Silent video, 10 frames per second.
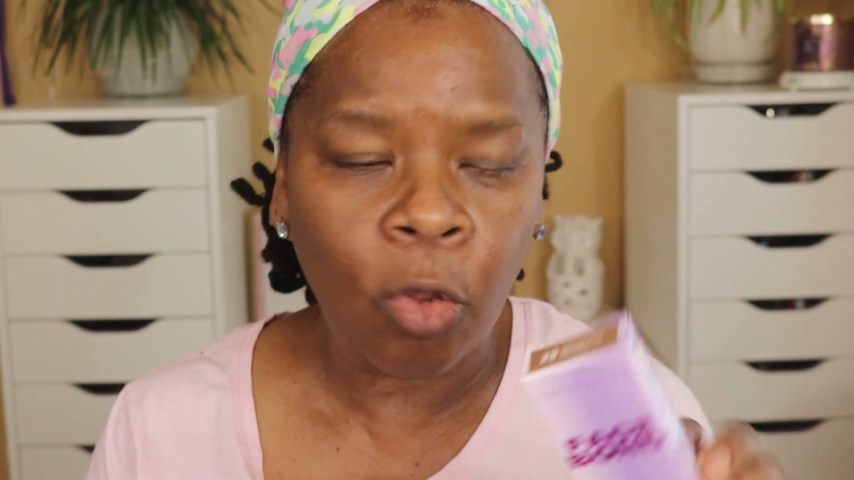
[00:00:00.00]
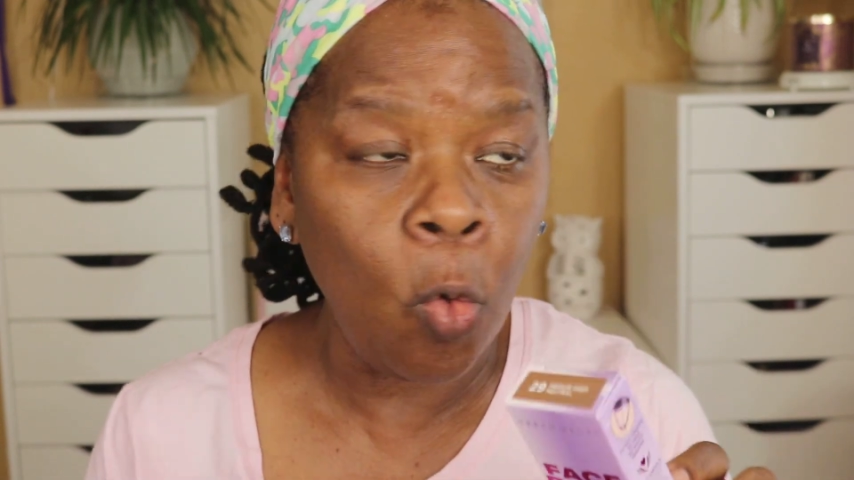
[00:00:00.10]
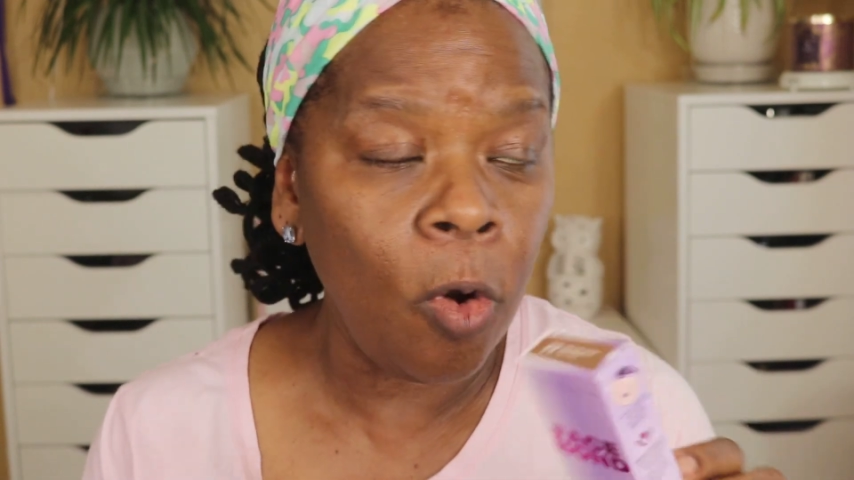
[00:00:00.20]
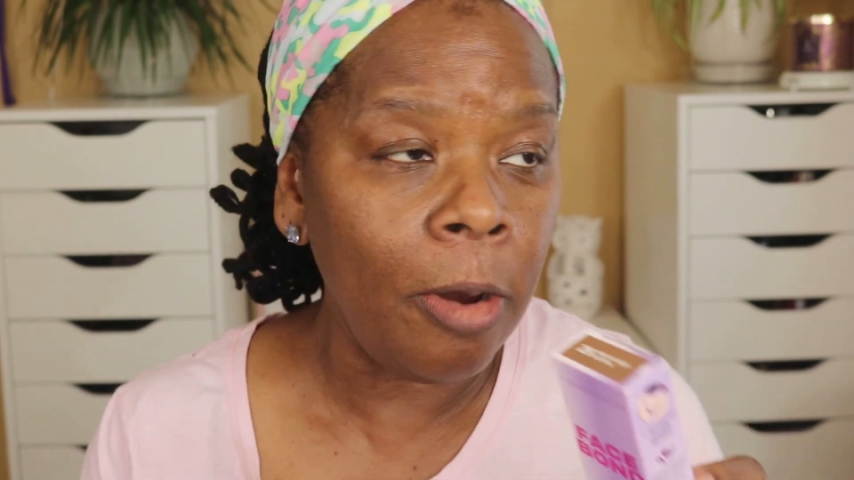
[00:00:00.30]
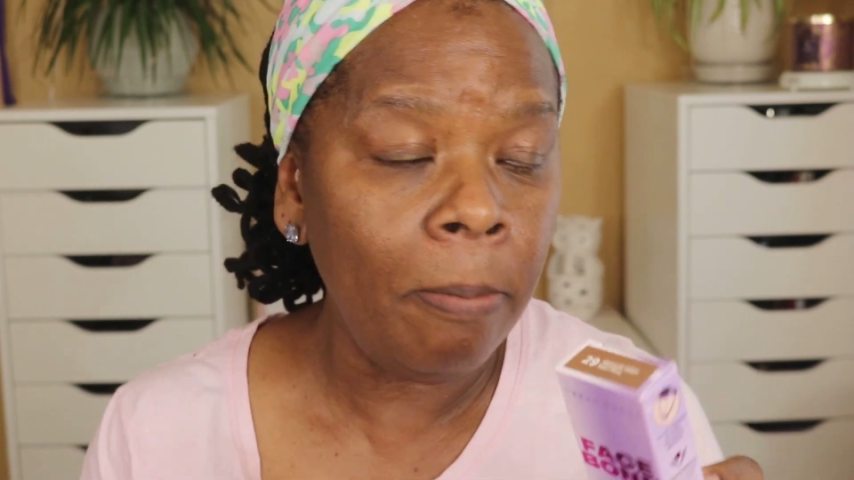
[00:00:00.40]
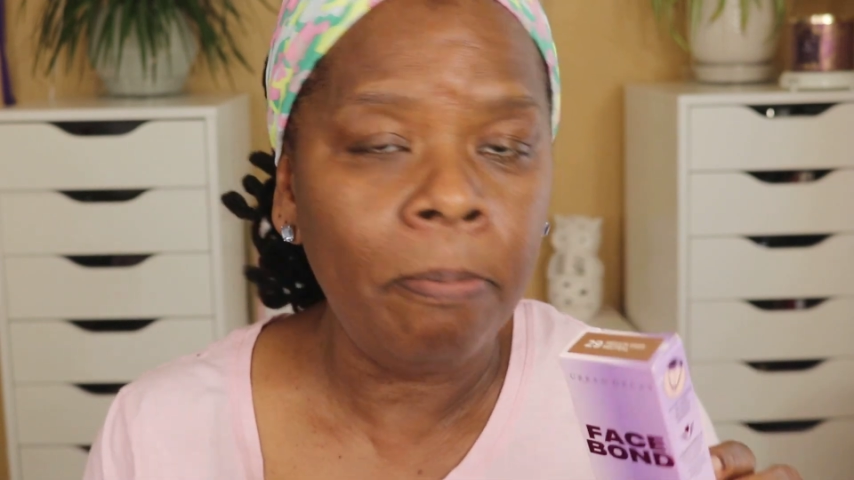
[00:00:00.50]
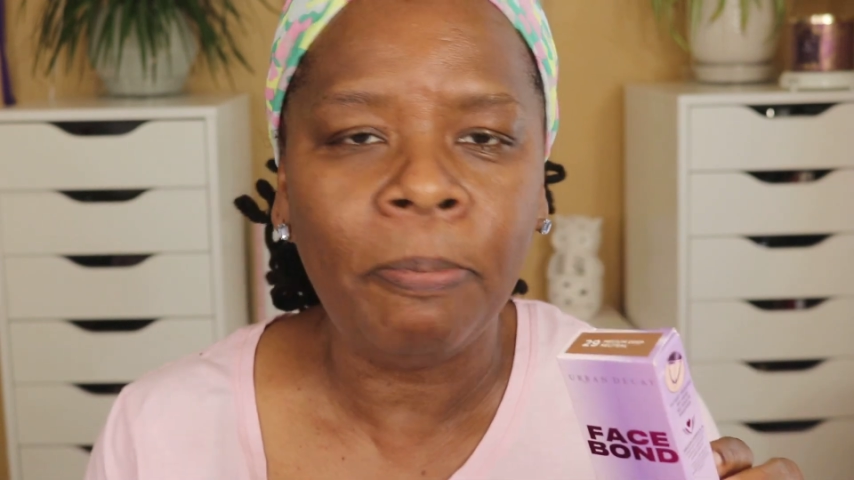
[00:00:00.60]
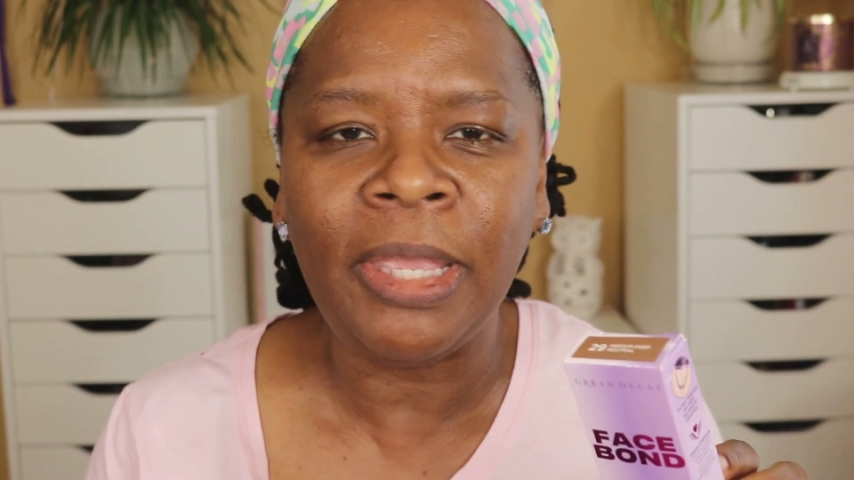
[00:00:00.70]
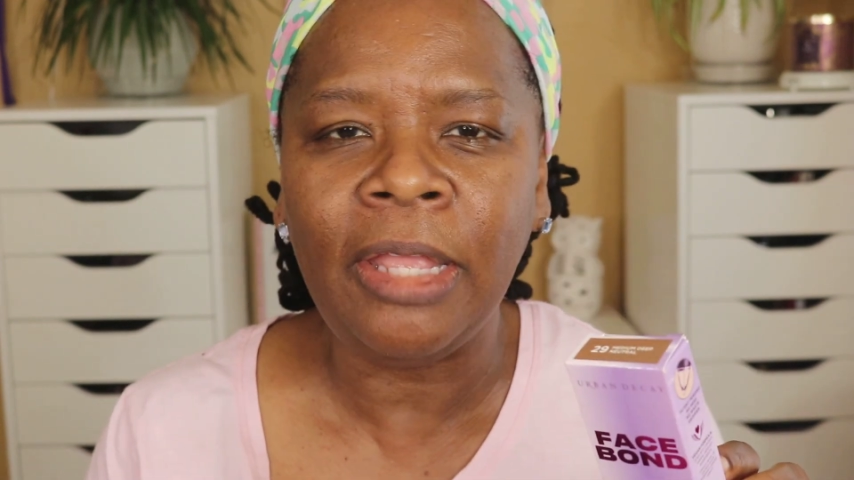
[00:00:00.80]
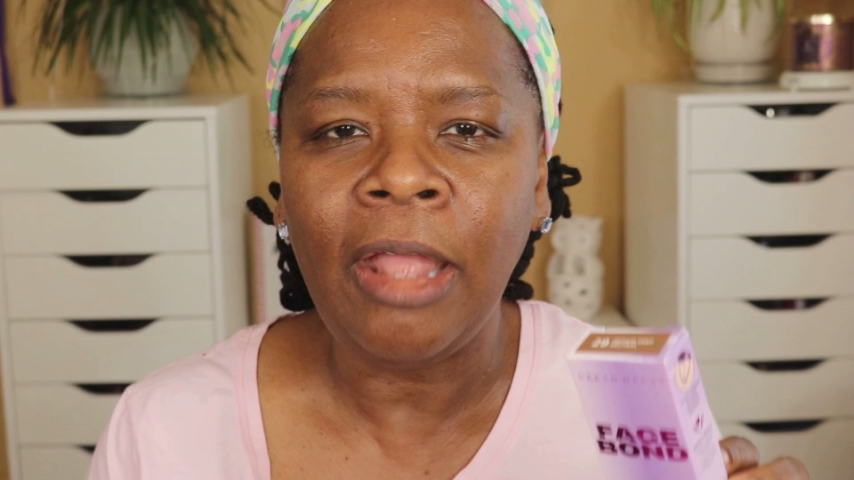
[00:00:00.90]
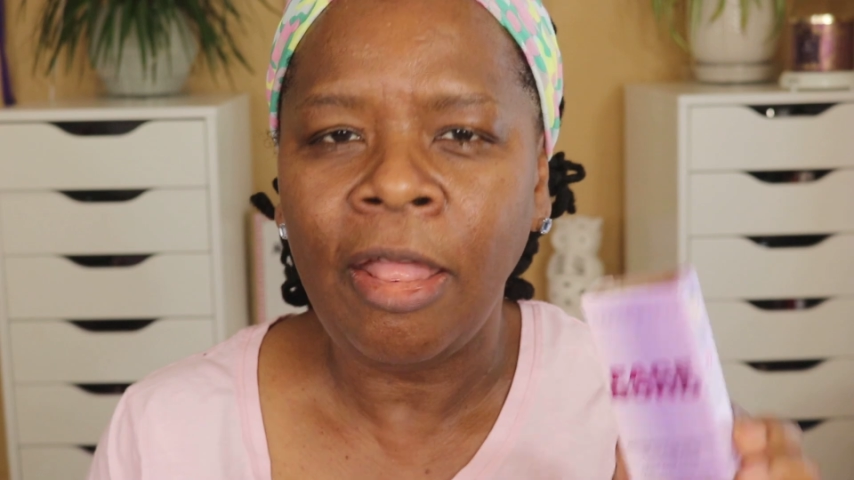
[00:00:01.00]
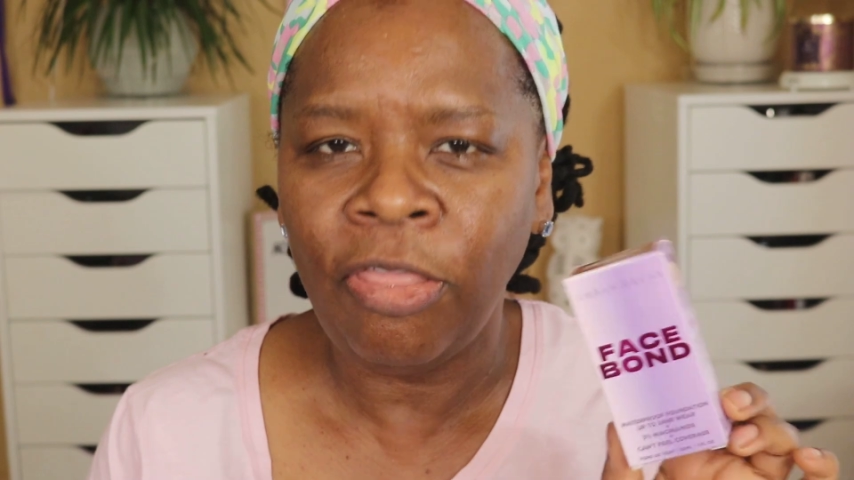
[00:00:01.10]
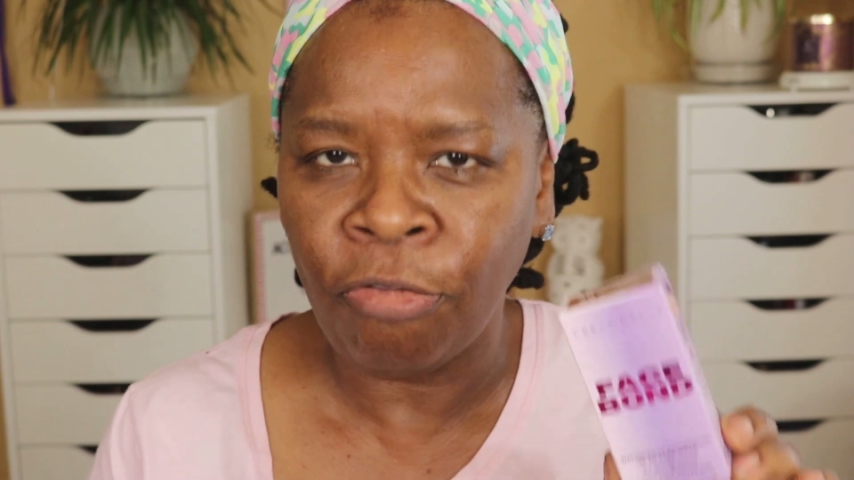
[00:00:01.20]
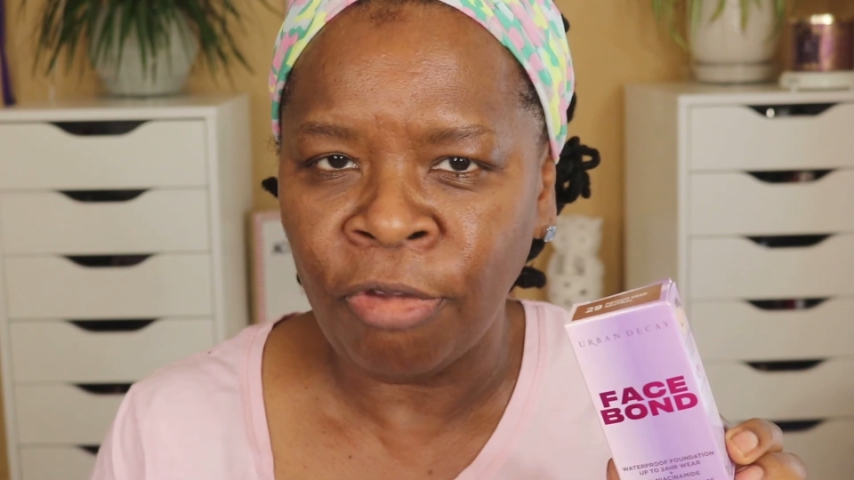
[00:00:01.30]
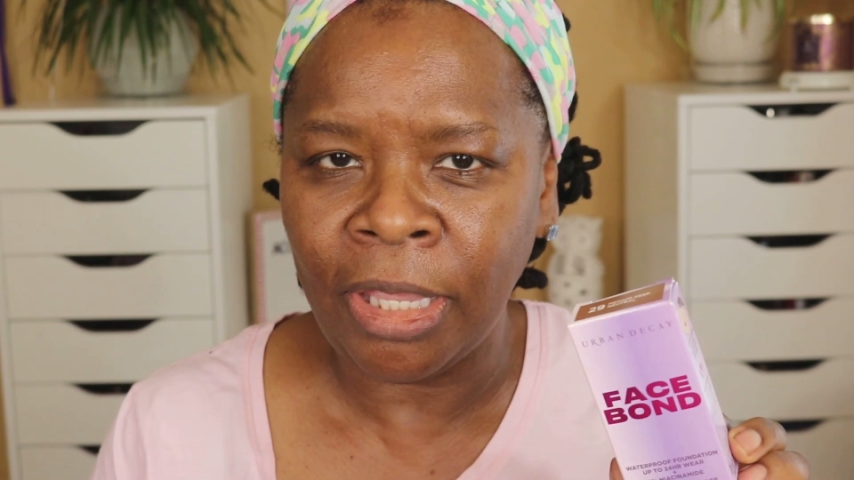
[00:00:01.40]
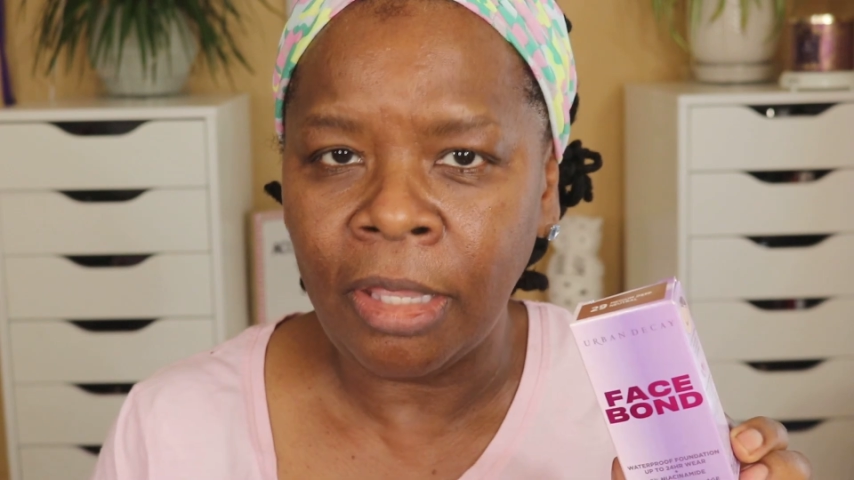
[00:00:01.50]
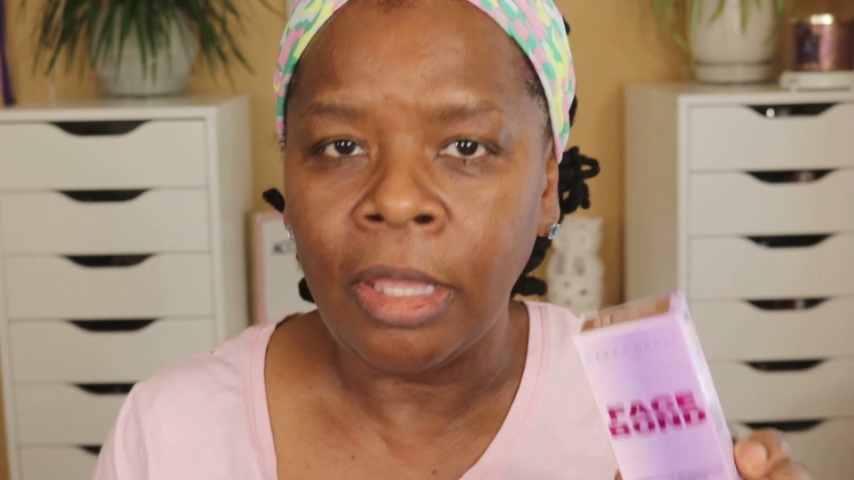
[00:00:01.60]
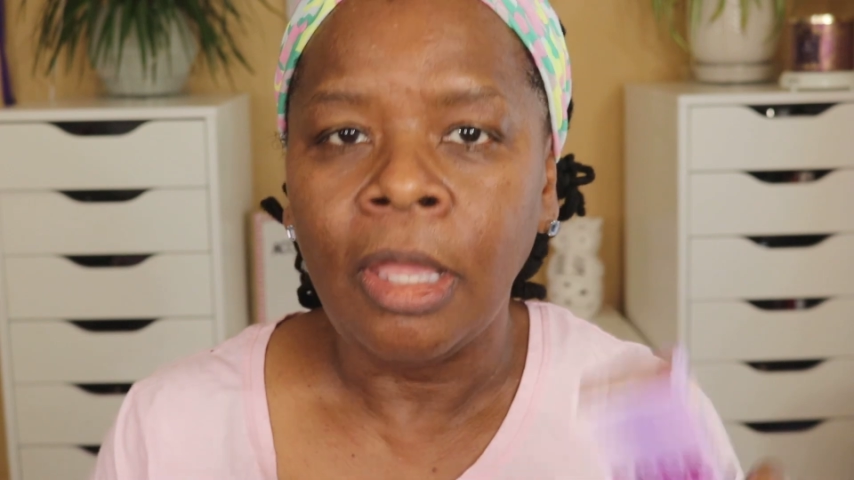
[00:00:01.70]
or B3,